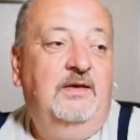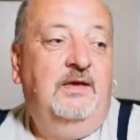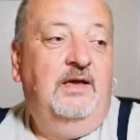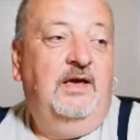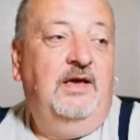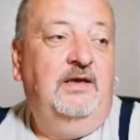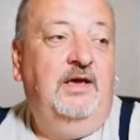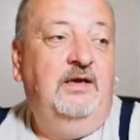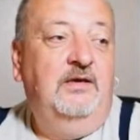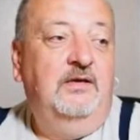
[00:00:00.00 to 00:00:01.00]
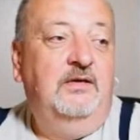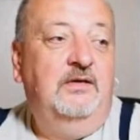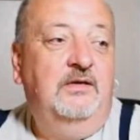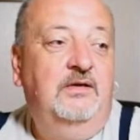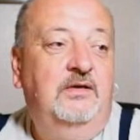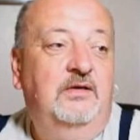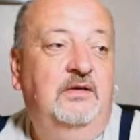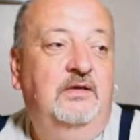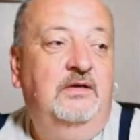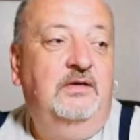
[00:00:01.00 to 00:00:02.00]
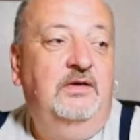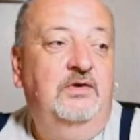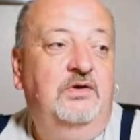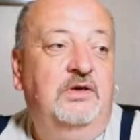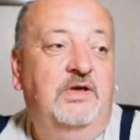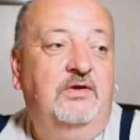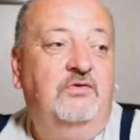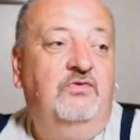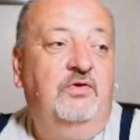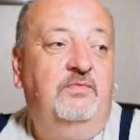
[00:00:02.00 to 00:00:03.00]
and then you can then crop